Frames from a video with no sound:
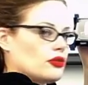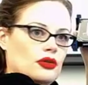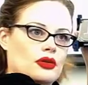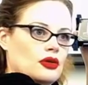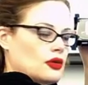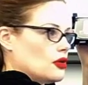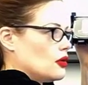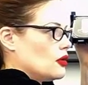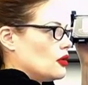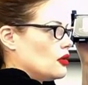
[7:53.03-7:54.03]
You don't take the hard
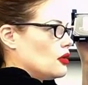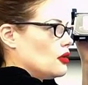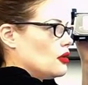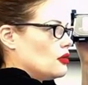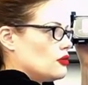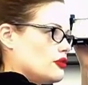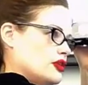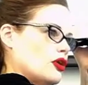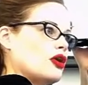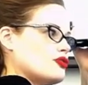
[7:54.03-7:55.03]
drive out. Don't take
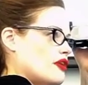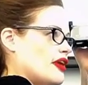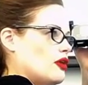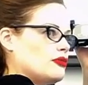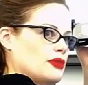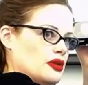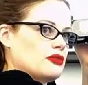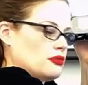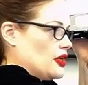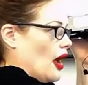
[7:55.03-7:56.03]
the hard drive out, but
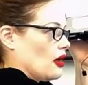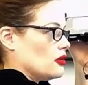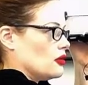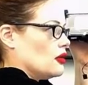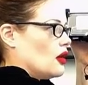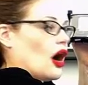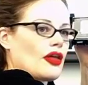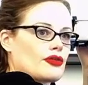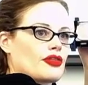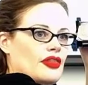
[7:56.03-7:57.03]

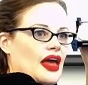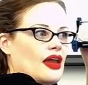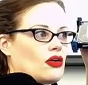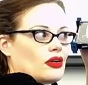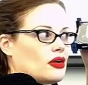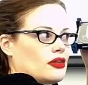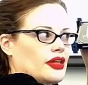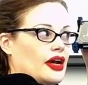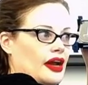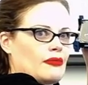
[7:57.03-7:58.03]
other than that, aren't, aren't they
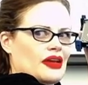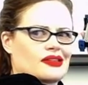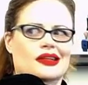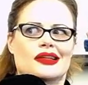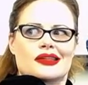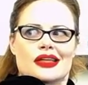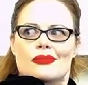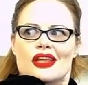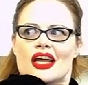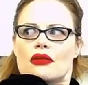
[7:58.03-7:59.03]
kind of basically the same
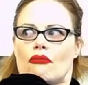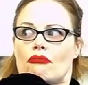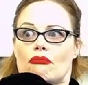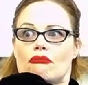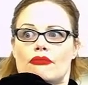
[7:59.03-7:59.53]
thing? Yeah.